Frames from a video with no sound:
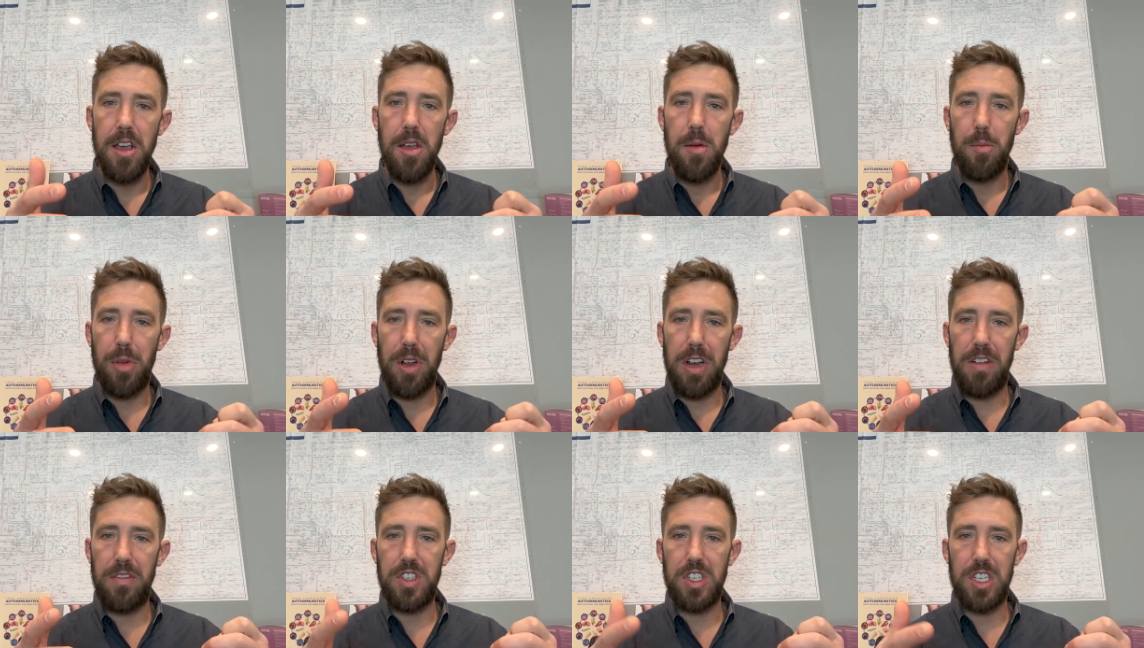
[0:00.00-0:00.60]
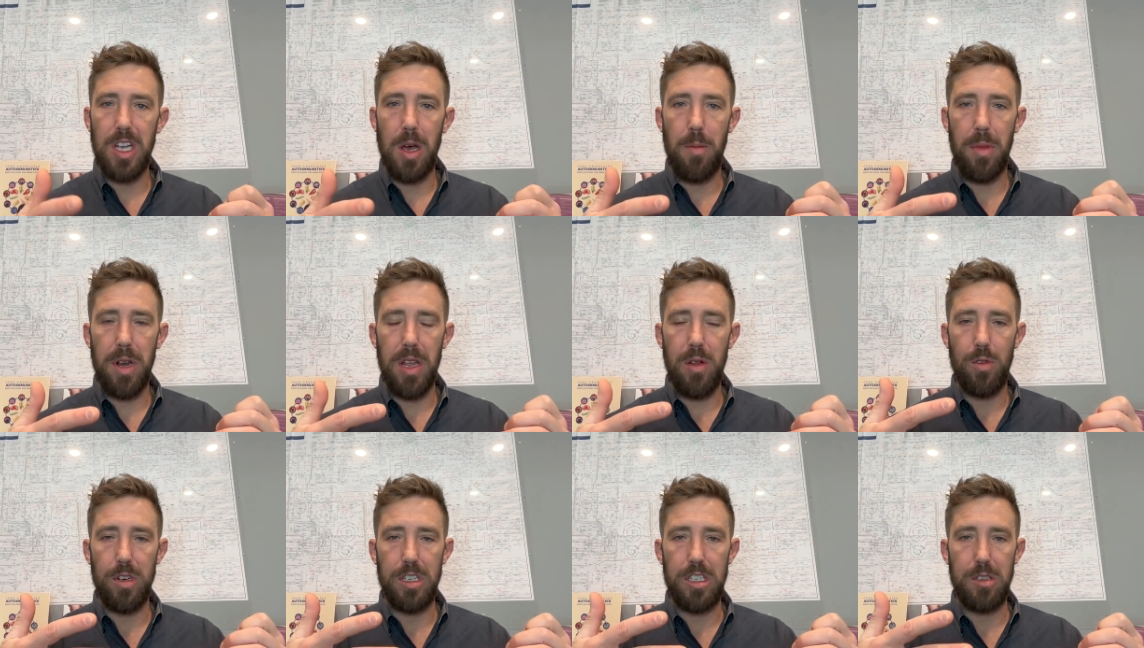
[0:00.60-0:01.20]
But if somebody
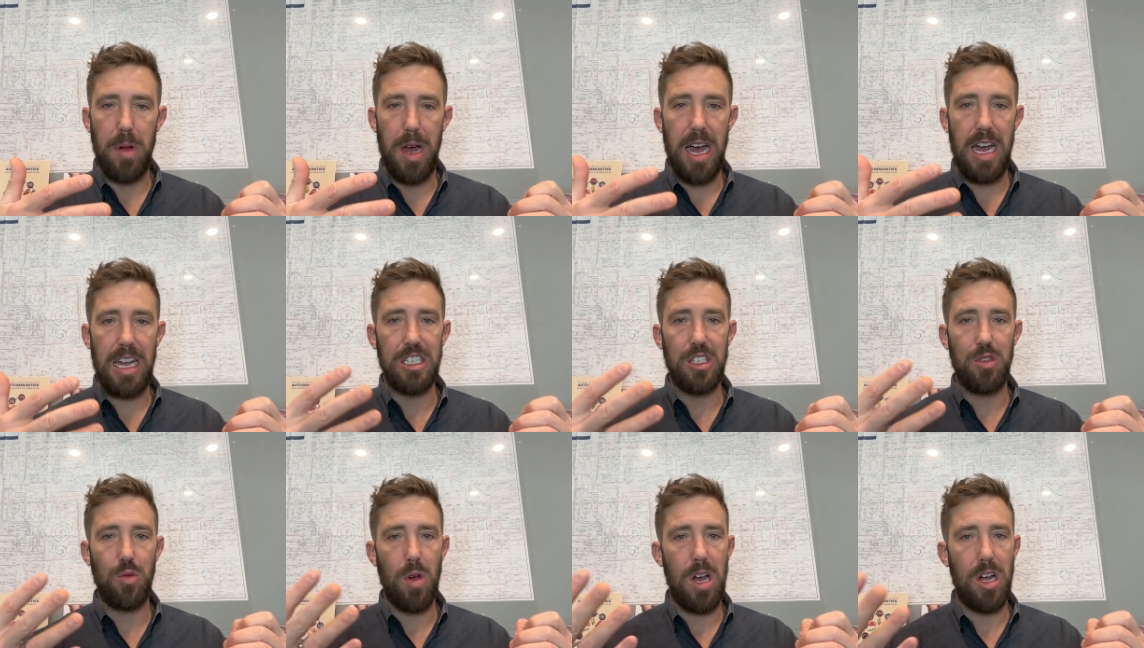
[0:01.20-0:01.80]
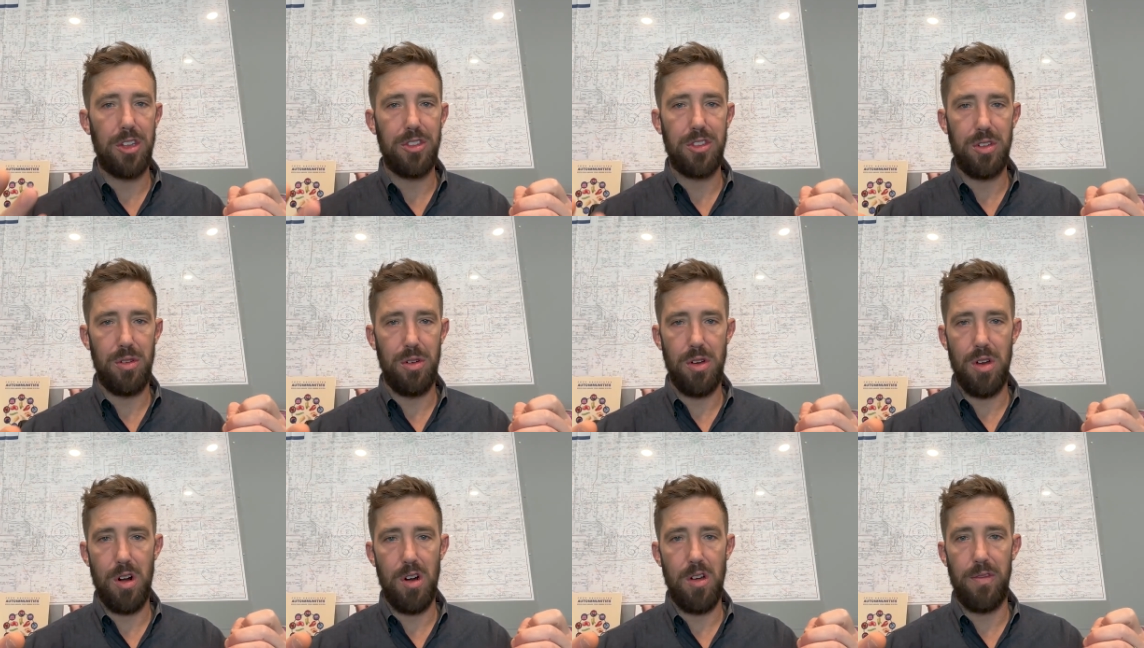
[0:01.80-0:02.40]
responds well to
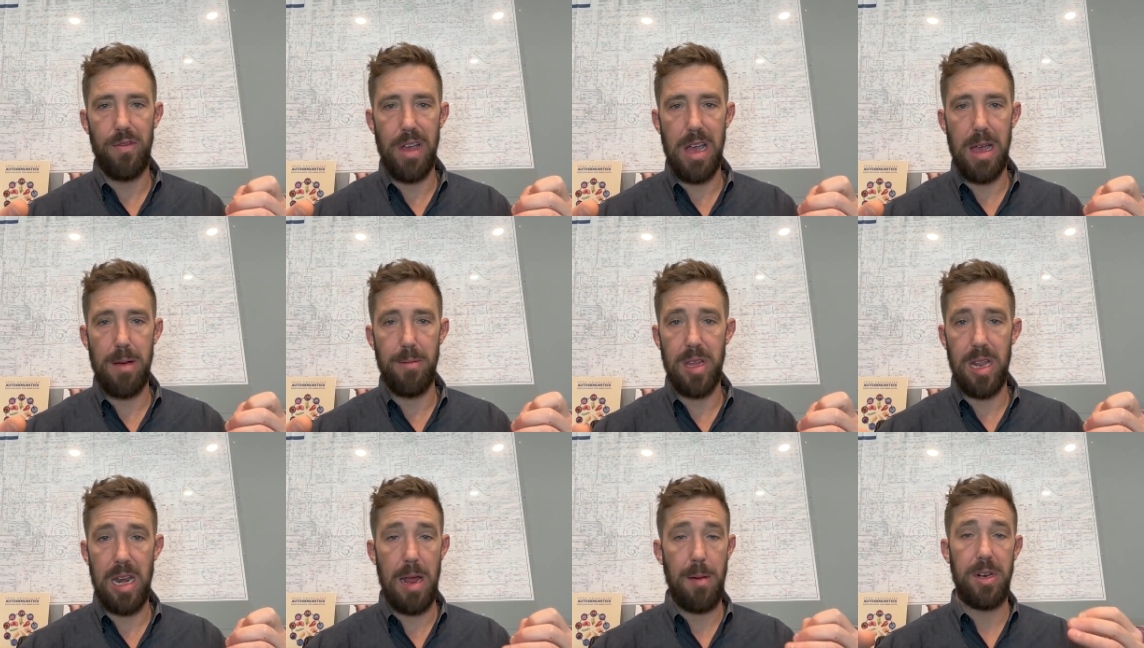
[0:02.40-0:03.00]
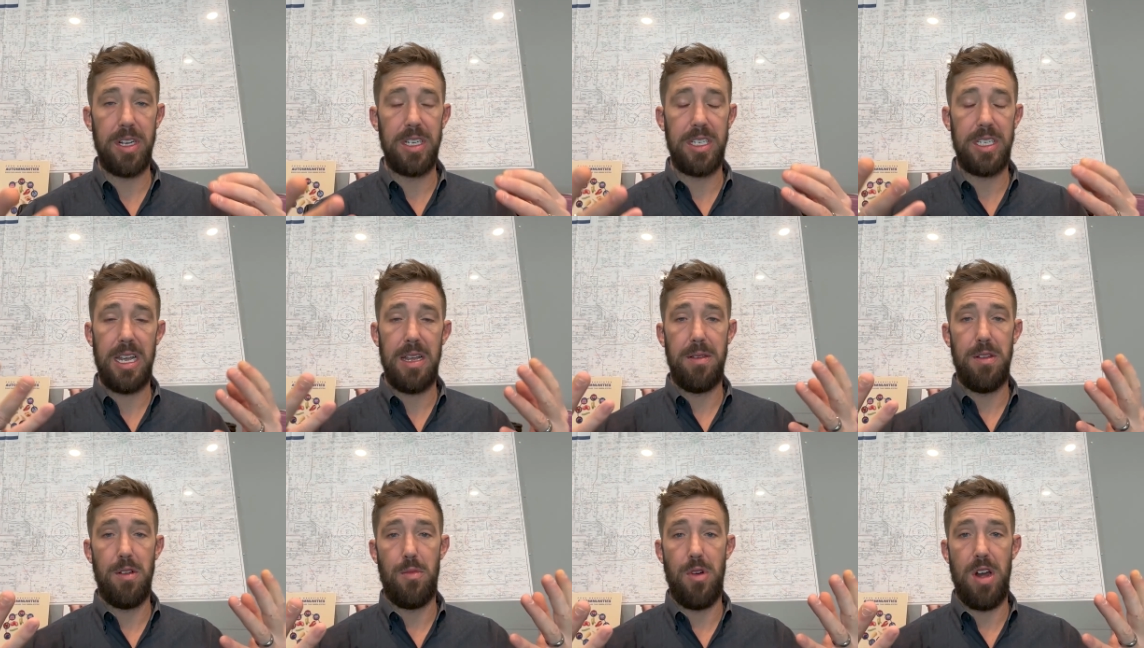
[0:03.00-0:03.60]
neuroflam, then I'm going to say
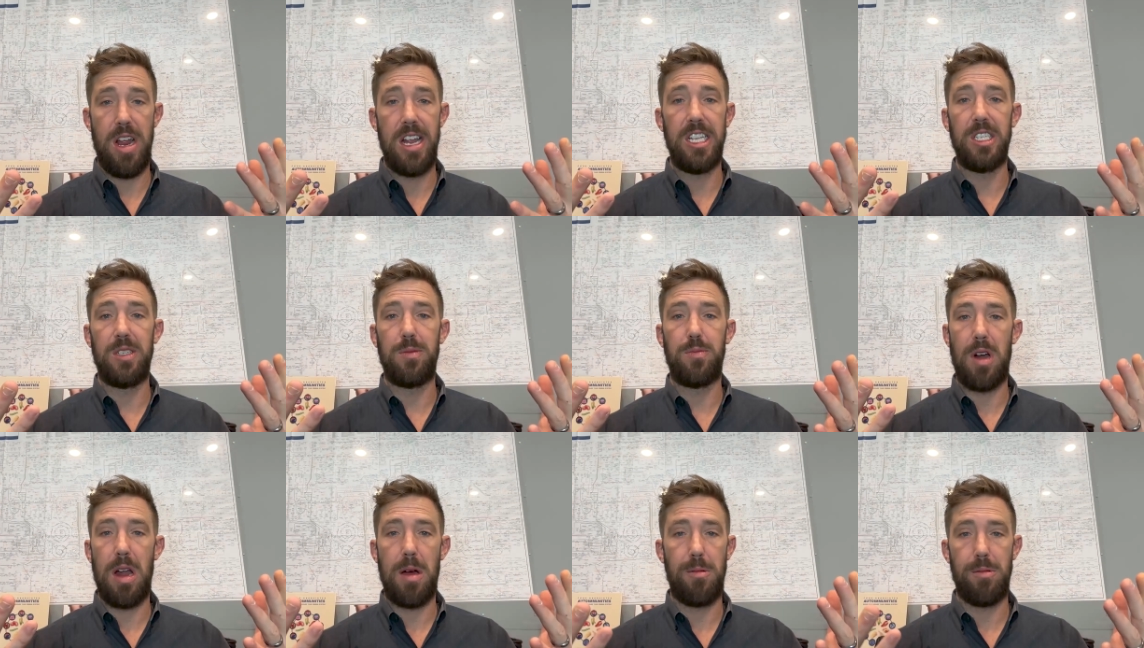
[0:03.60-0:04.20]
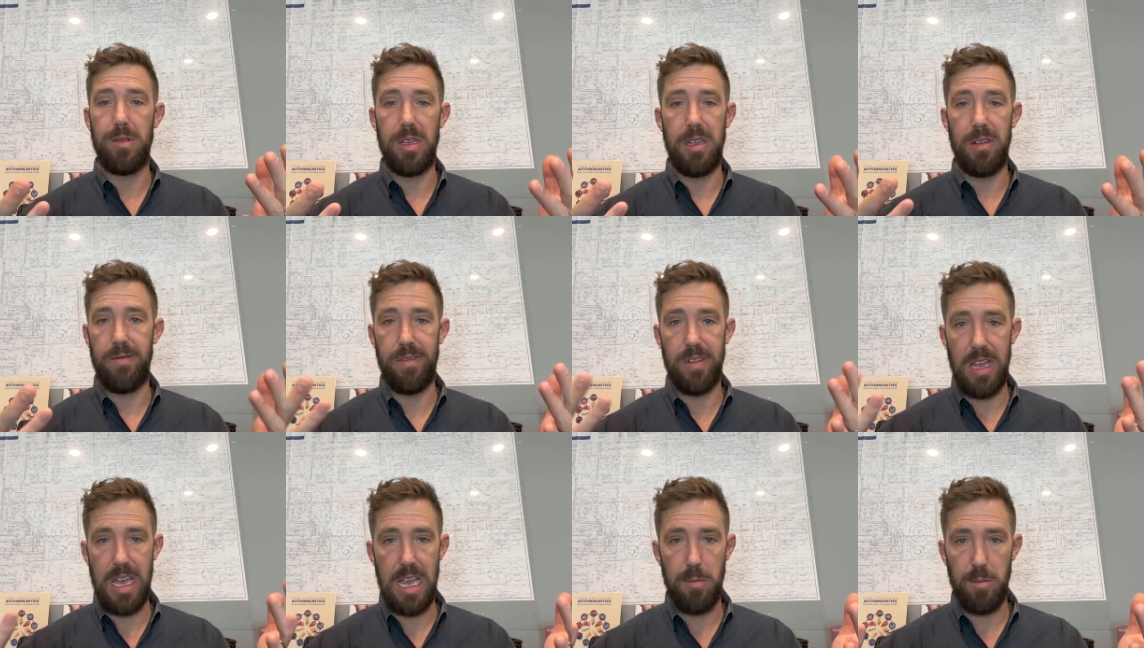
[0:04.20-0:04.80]
your brain's probably
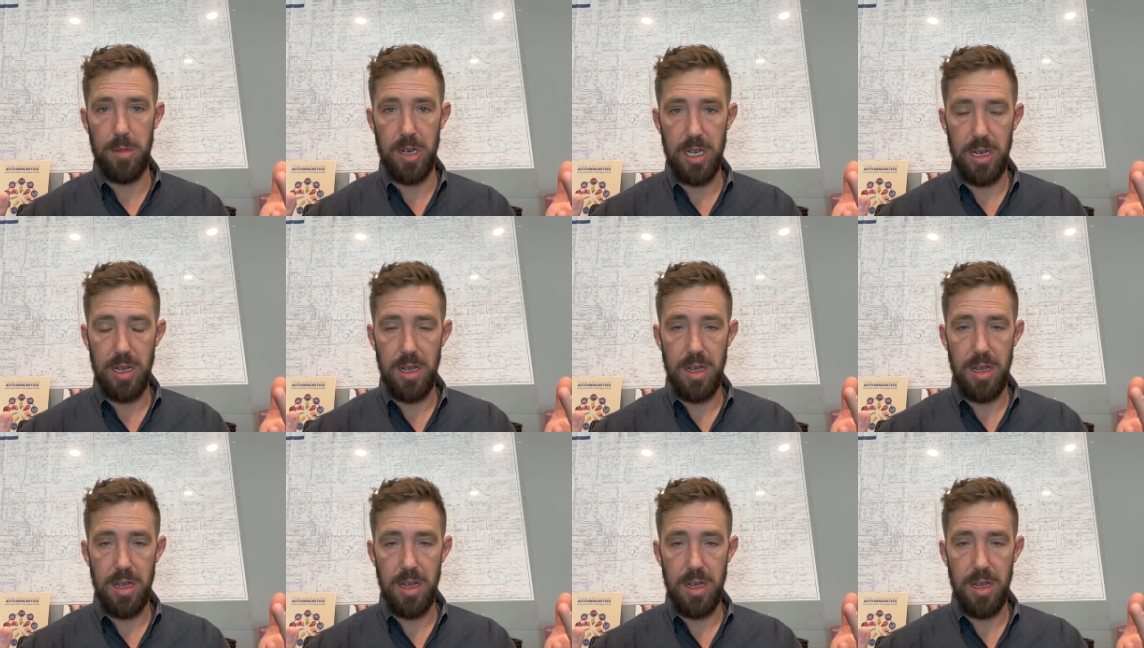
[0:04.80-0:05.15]
inflamed.